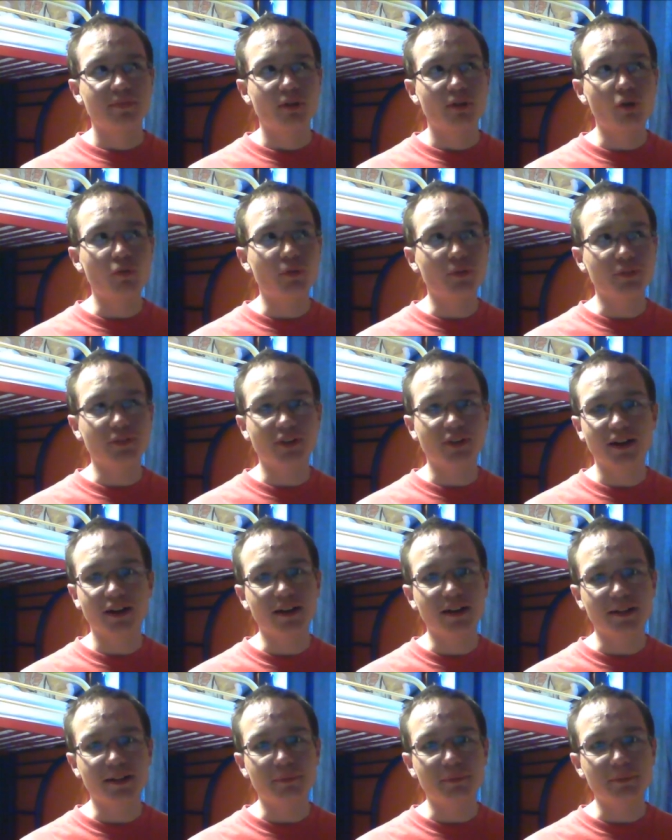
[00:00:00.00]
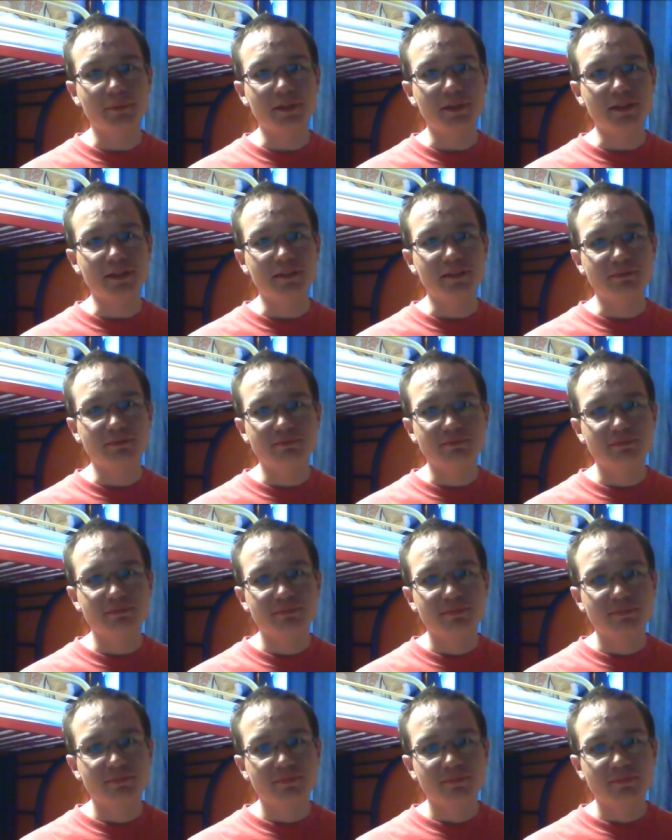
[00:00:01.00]
over time,
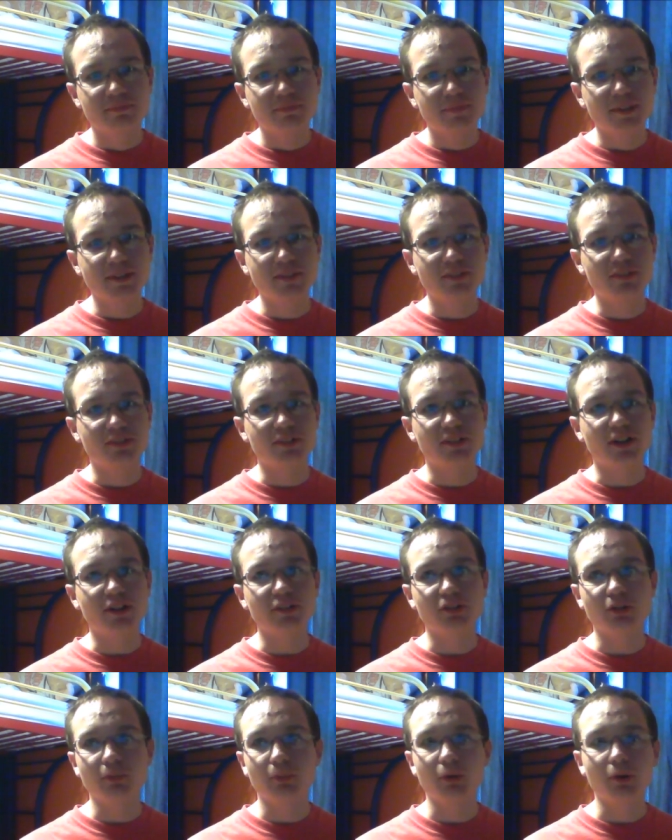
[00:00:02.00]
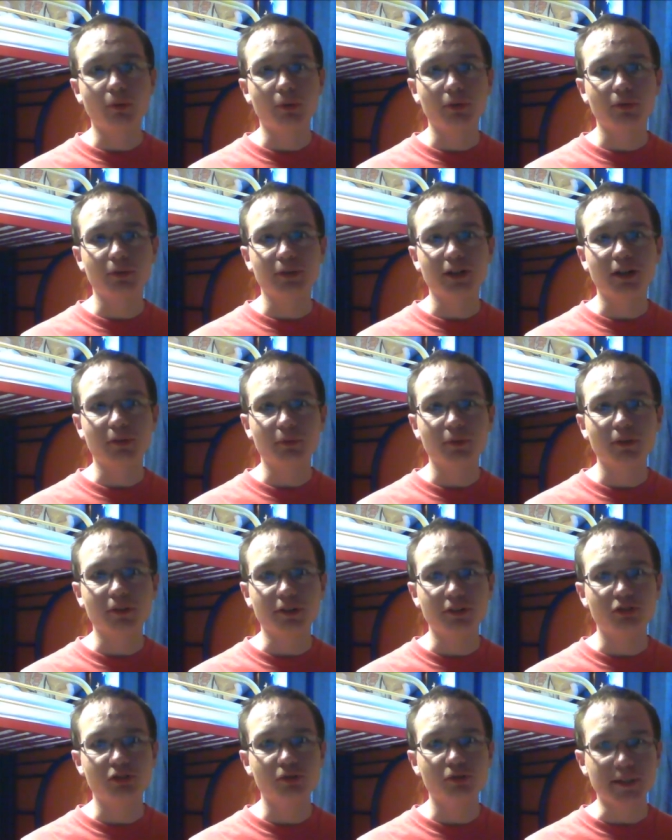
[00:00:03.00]
it just got to the point where we're not
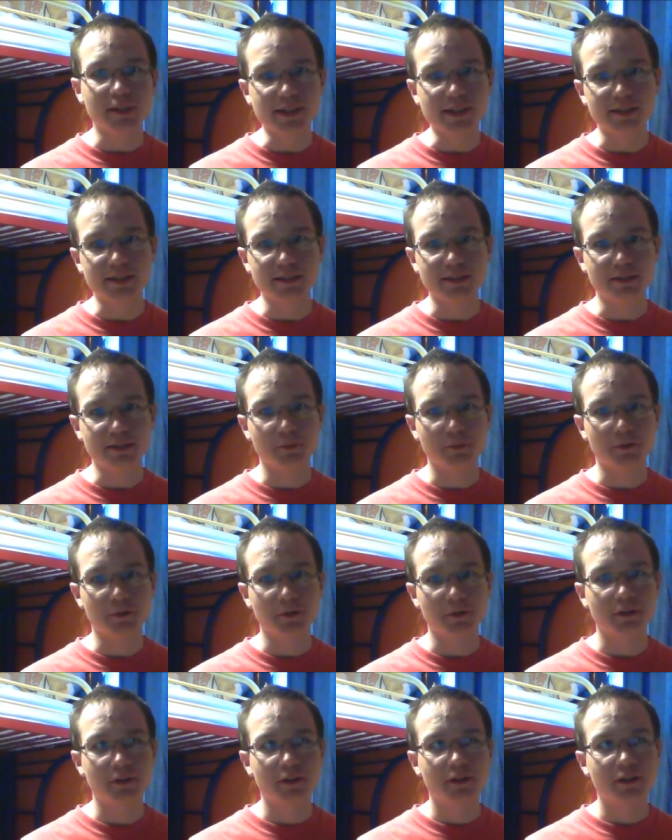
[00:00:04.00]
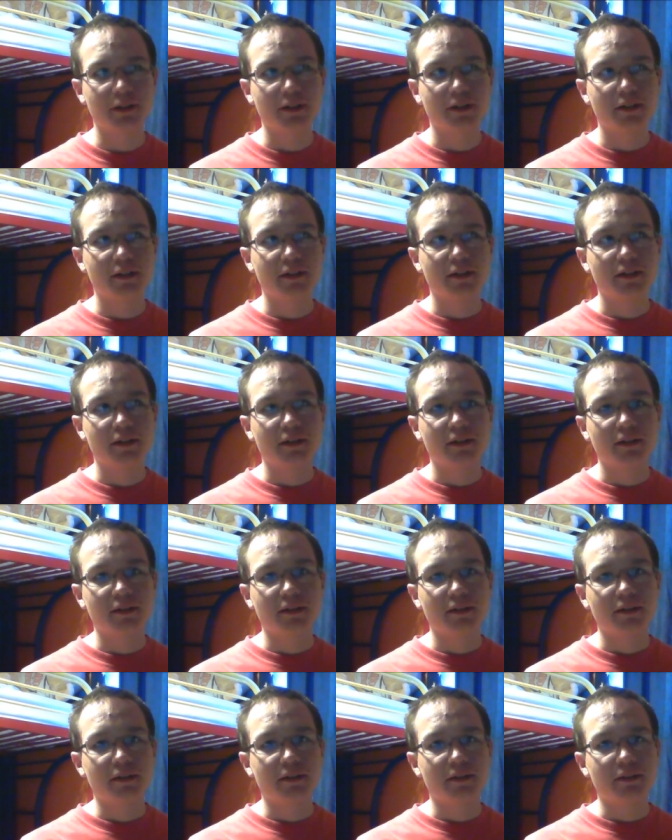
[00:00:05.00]
really doing it anymore.
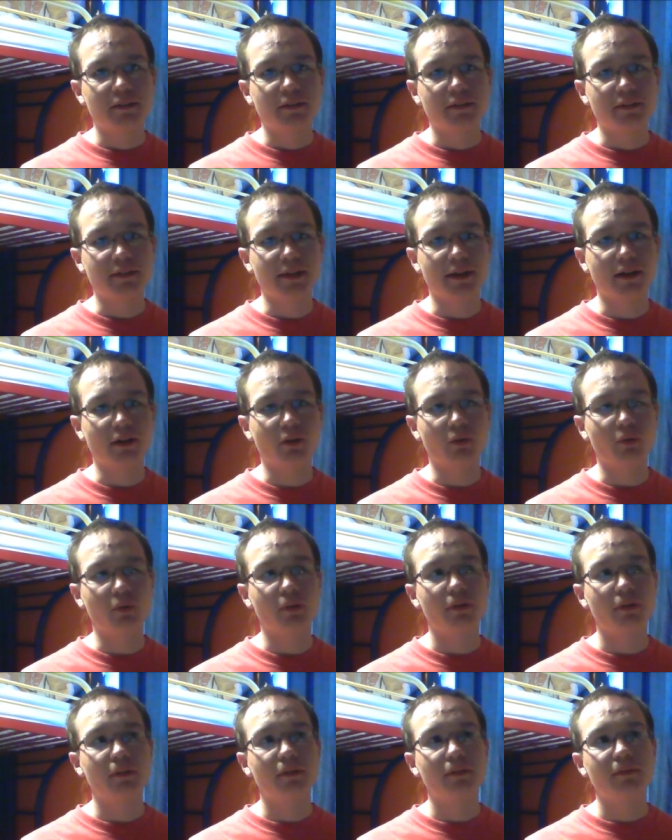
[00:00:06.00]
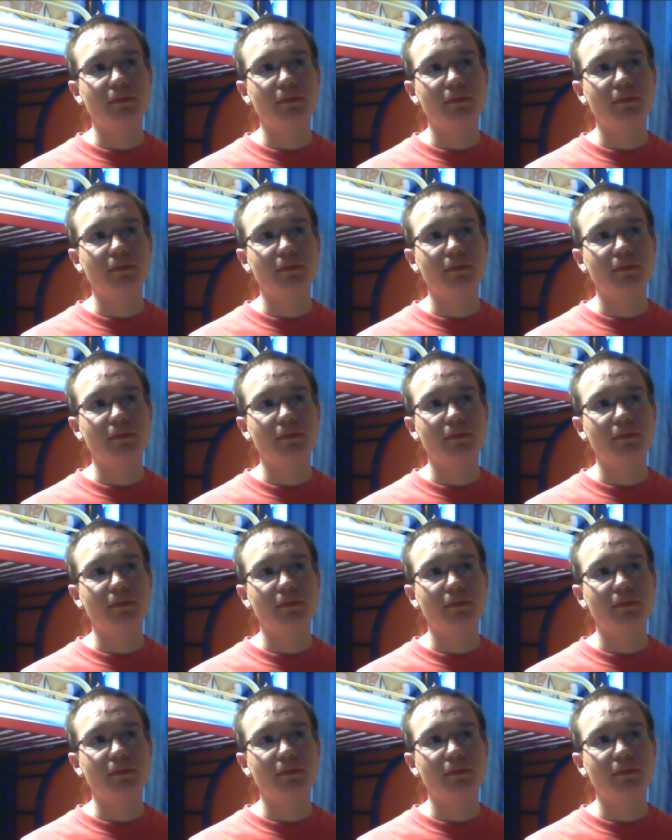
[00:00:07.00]
Now,